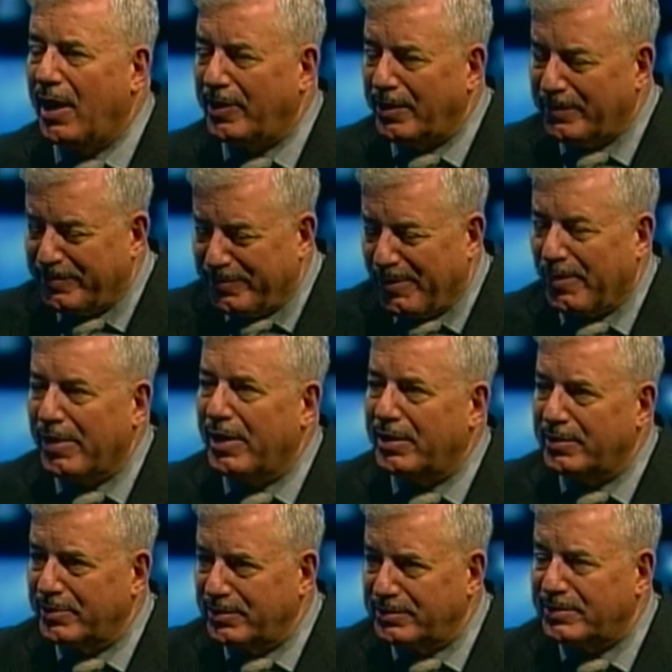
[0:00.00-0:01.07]
$600.
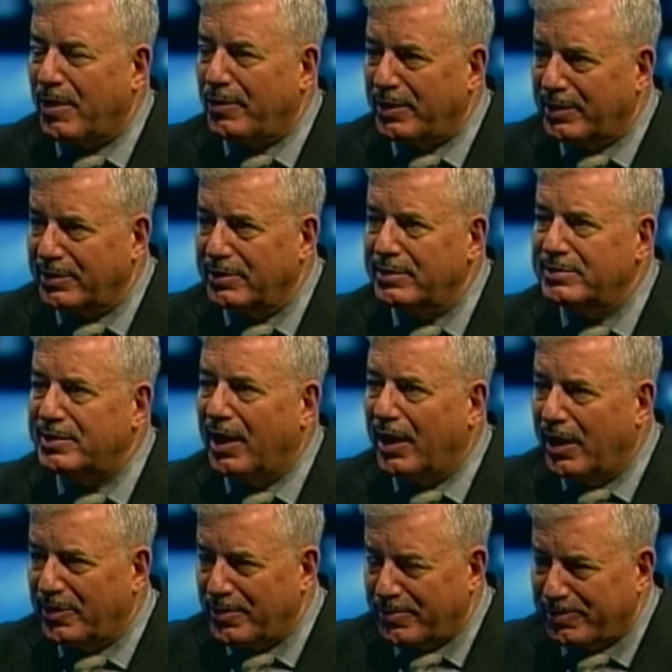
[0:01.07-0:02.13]
$400 is going to
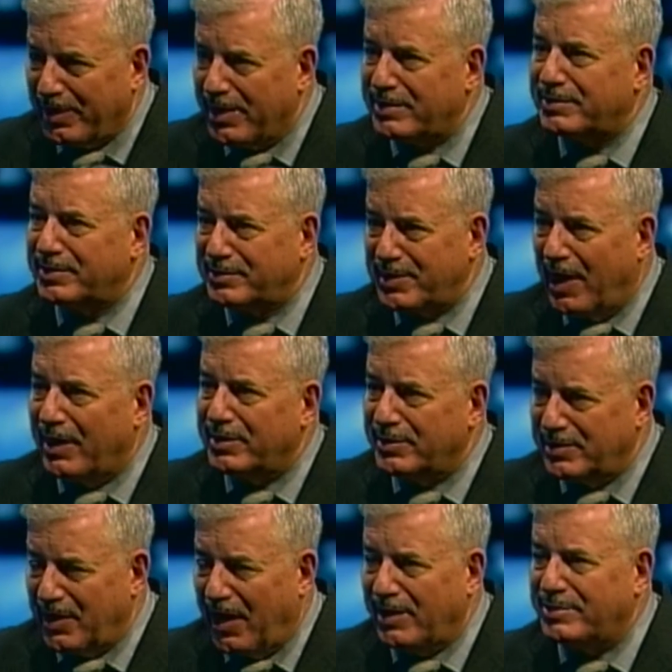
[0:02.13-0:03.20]
other places, not
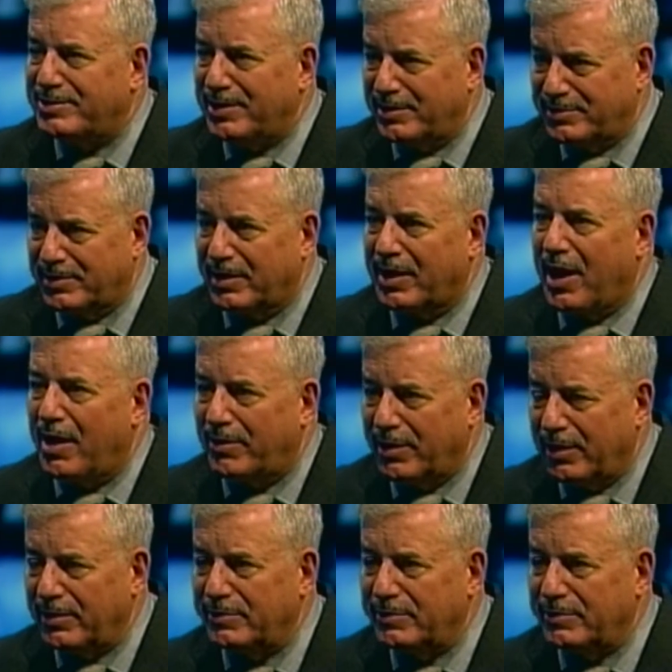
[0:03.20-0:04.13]
just the county.